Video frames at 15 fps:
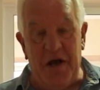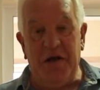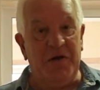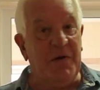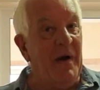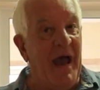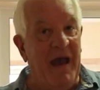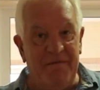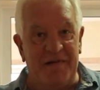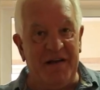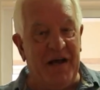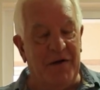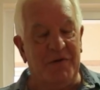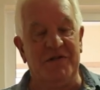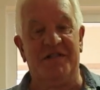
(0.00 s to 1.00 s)
You have to
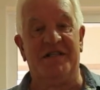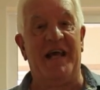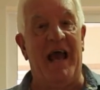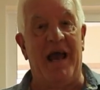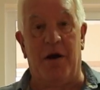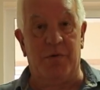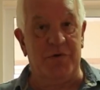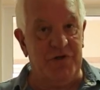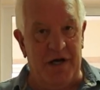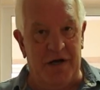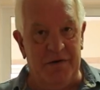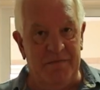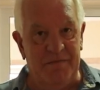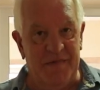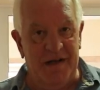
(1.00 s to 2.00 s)
go to see Aqua
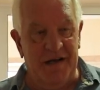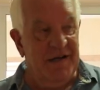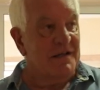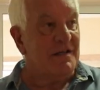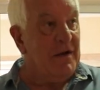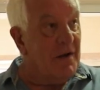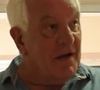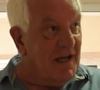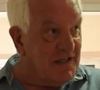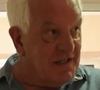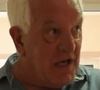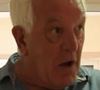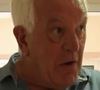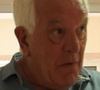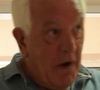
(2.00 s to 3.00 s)
Show. So let's
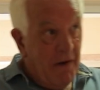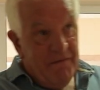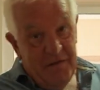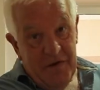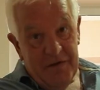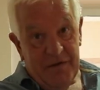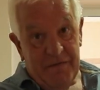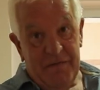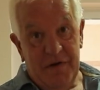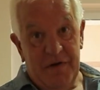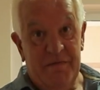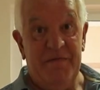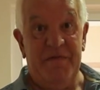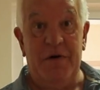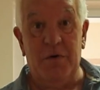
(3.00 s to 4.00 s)
go further
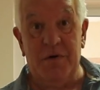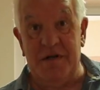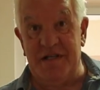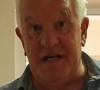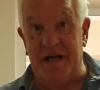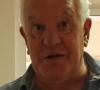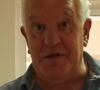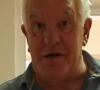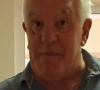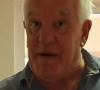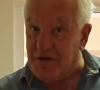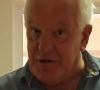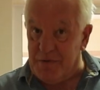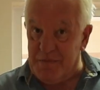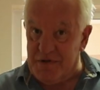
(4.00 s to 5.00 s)
afield and take you to the
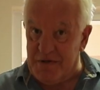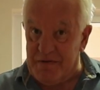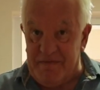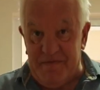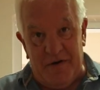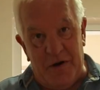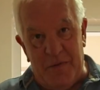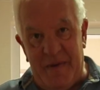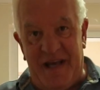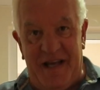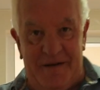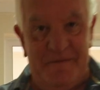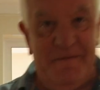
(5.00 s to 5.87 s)
bedrooms. Follow me.